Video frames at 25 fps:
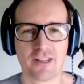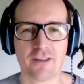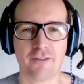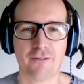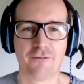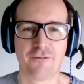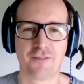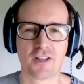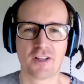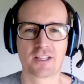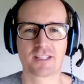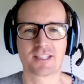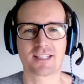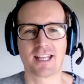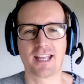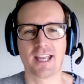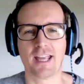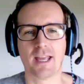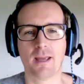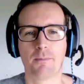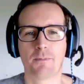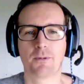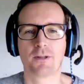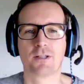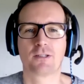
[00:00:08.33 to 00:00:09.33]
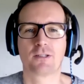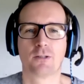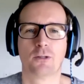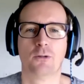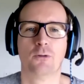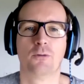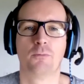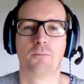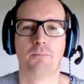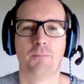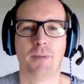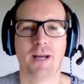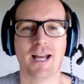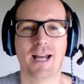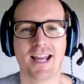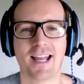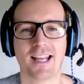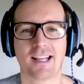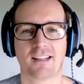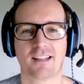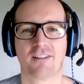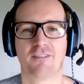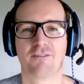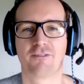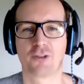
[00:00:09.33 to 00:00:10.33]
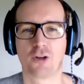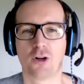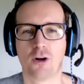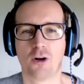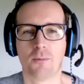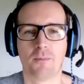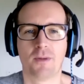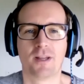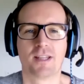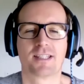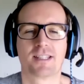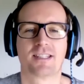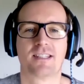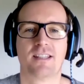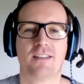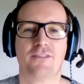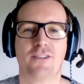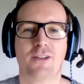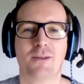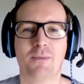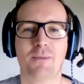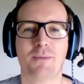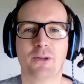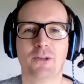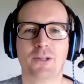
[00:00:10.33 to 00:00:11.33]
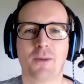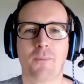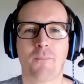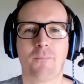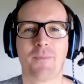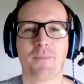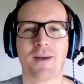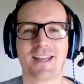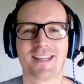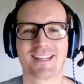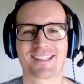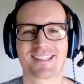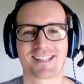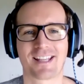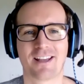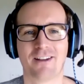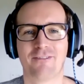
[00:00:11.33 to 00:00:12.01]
the first episode back from 7 Million Bikes,